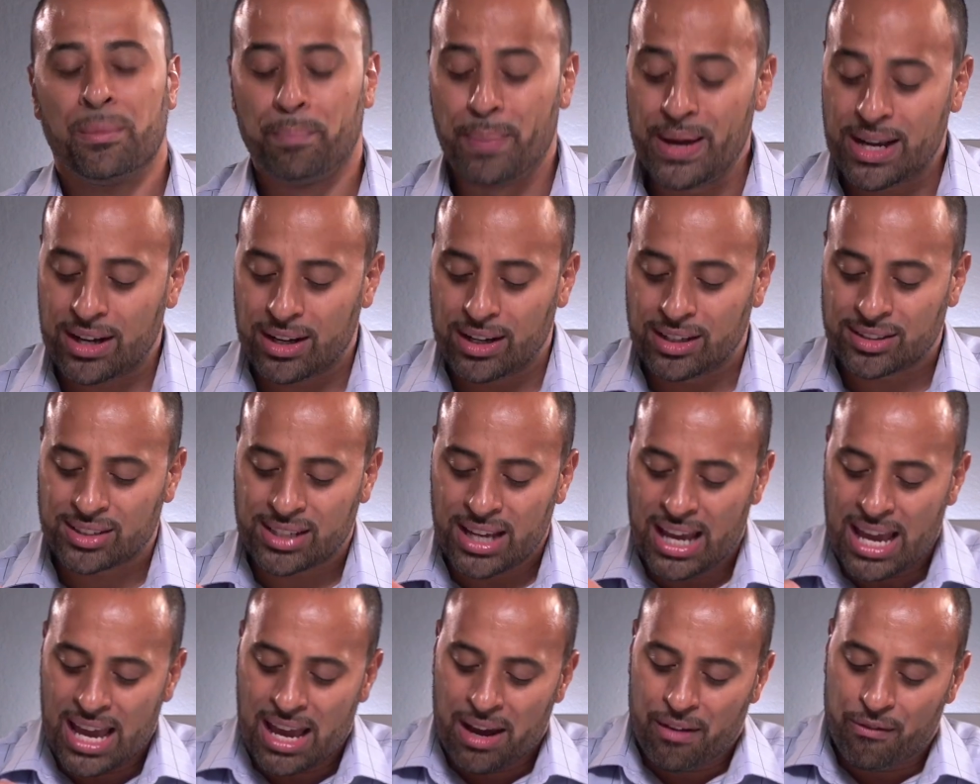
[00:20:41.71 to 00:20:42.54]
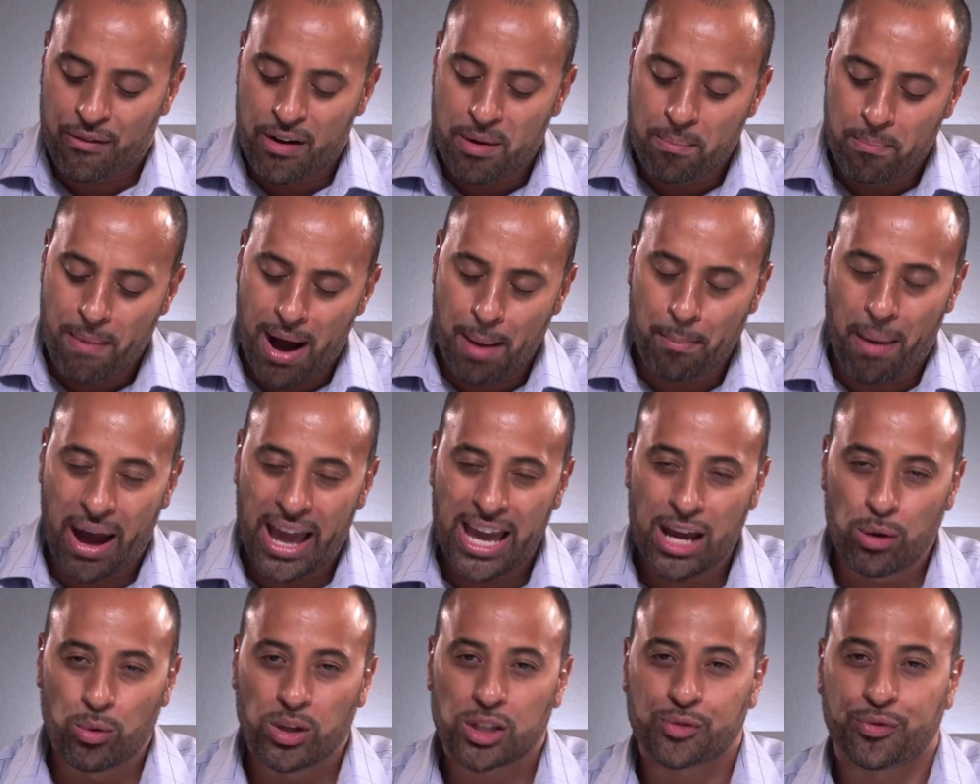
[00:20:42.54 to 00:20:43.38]
Because remember,
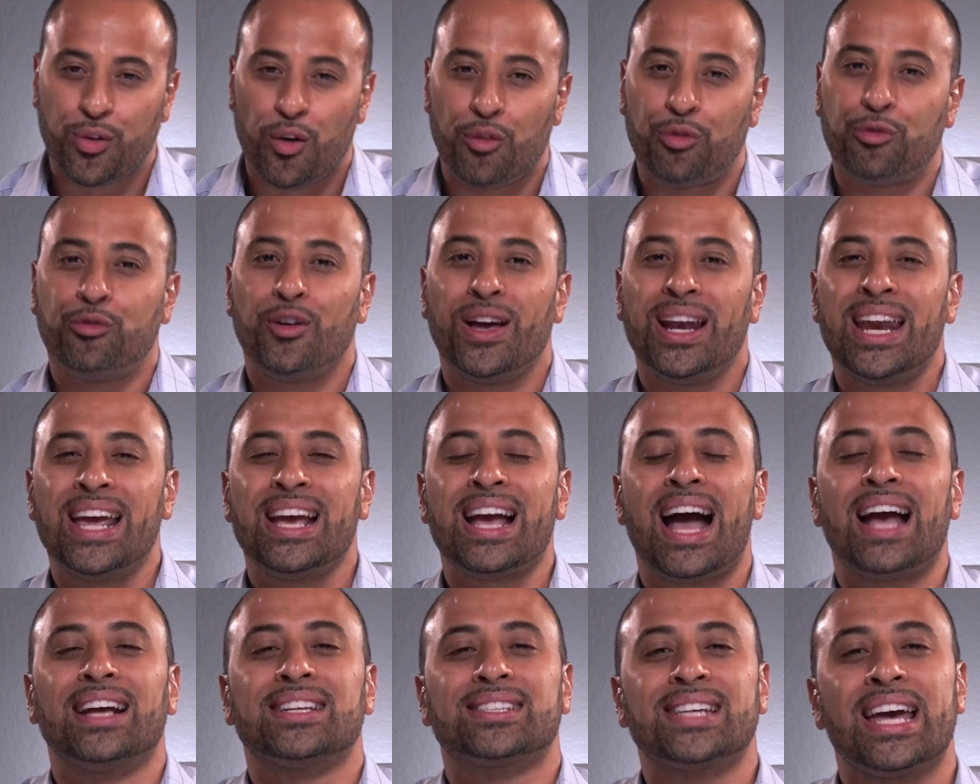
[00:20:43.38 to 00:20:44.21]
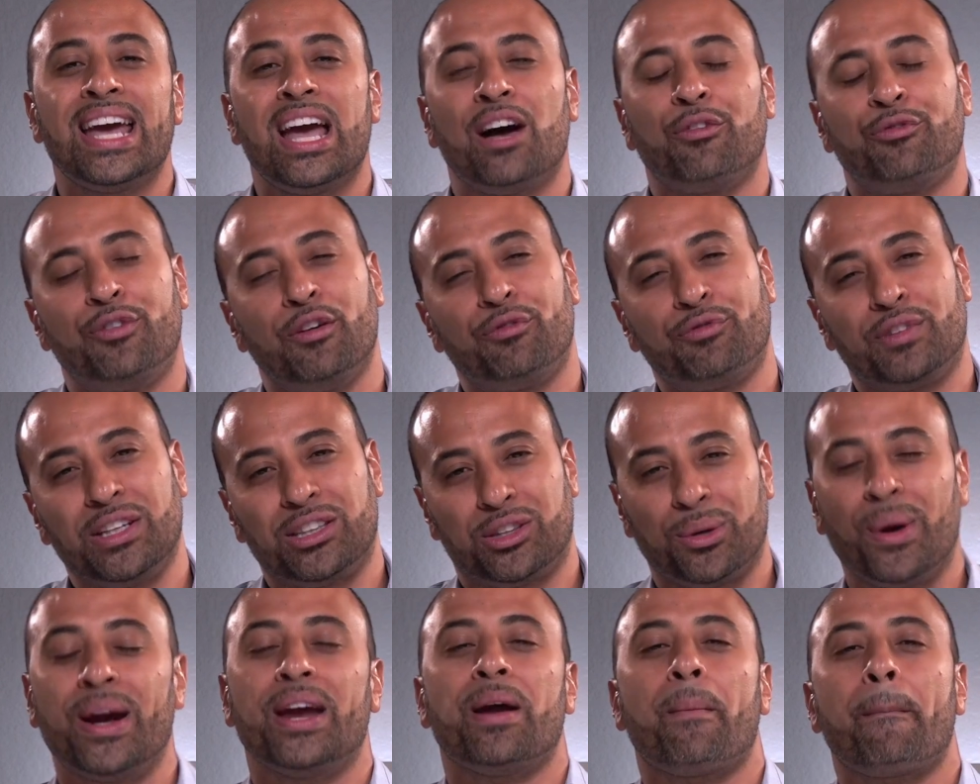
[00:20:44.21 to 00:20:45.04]
he was fulfilling Isaiah
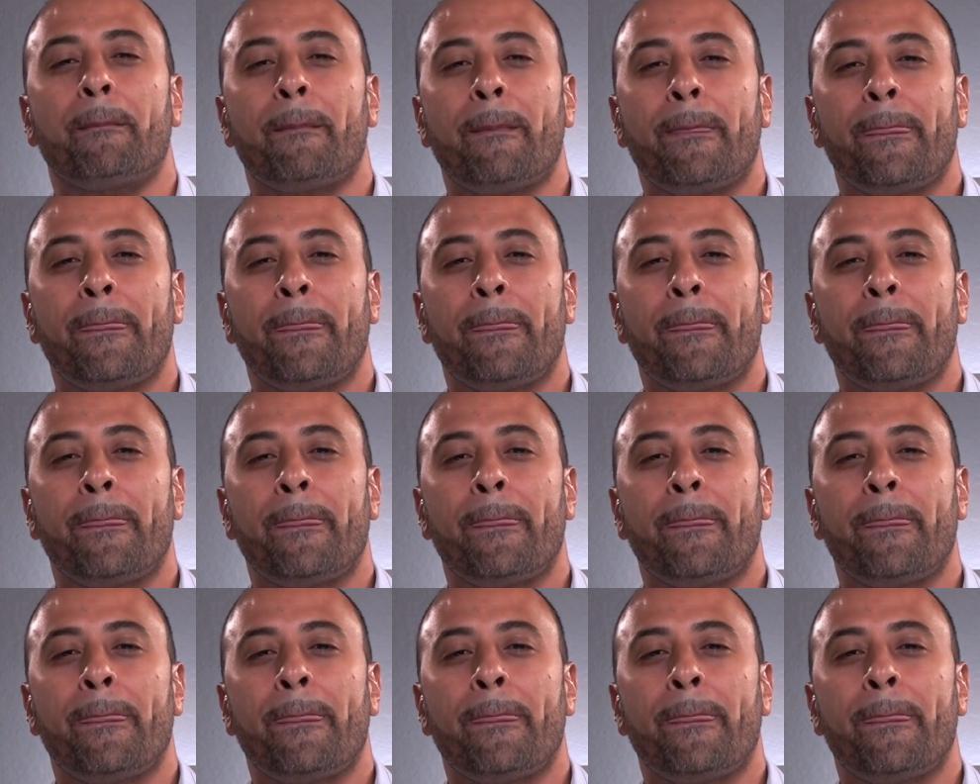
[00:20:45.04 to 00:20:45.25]
53